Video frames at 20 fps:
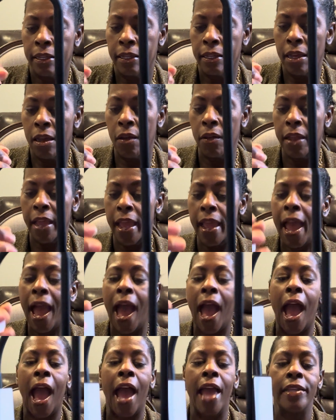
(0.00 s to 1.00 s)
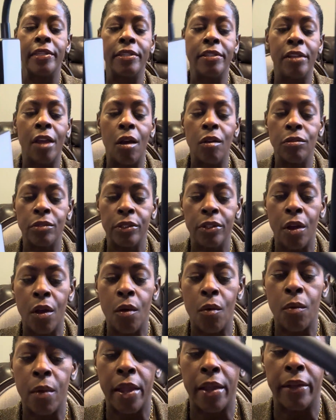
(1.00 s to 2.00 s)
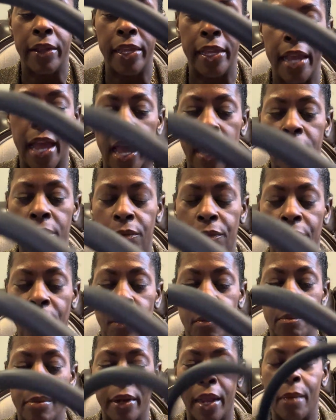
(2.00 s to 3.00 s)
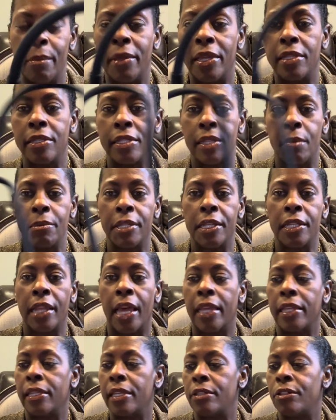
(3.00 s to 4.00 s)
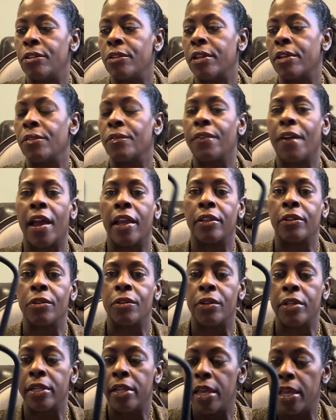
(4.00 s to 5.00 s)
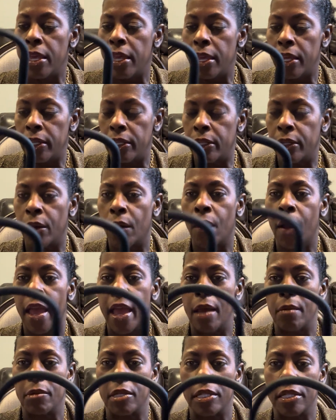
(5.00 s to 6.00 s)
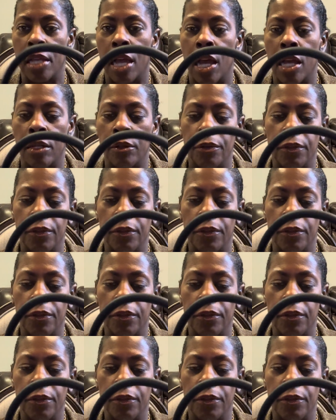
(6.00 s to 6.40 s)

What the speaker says: Okay, I don't know where he got it from, but I mean, something like this you can find on, Amazon.